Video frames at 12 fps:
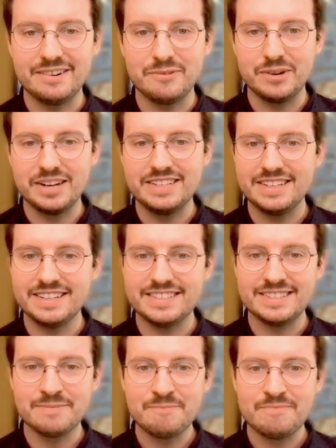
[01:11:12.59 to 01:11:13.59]
What it
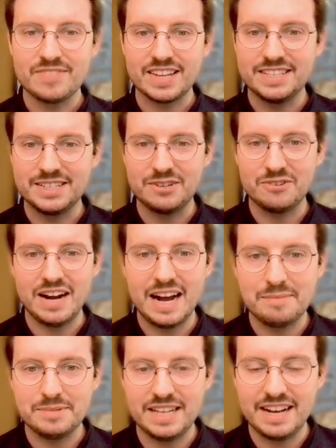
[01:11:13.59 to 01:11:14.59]
does is it
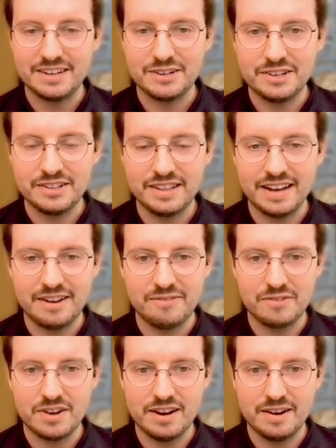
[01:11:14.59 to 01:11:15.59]
grabs that
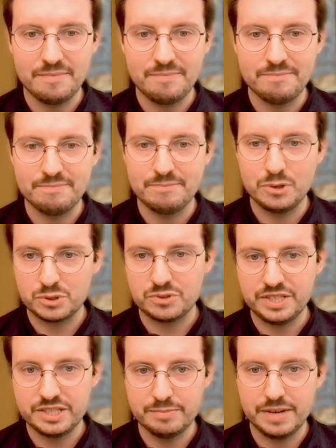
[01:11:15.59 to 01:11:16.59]
most
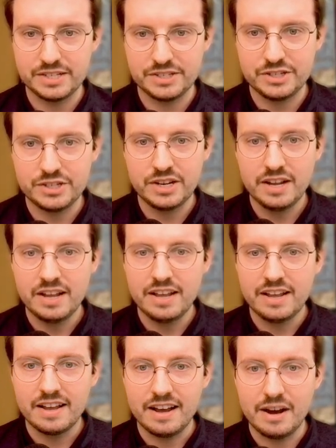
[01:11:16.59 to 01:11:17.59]
recent message
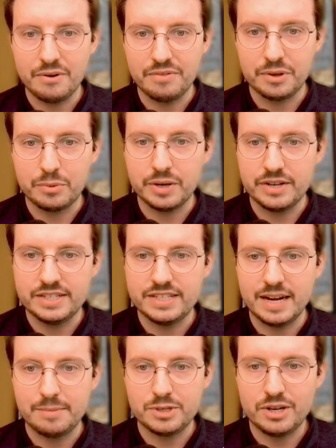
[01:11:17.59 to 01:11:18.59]
out of the query
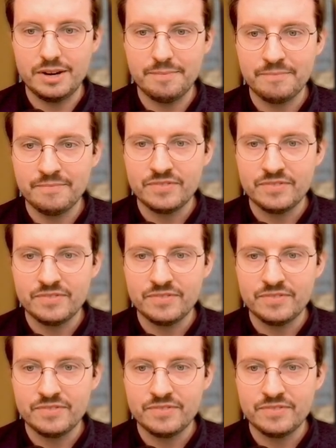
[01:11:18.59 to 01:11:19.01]
snapshot,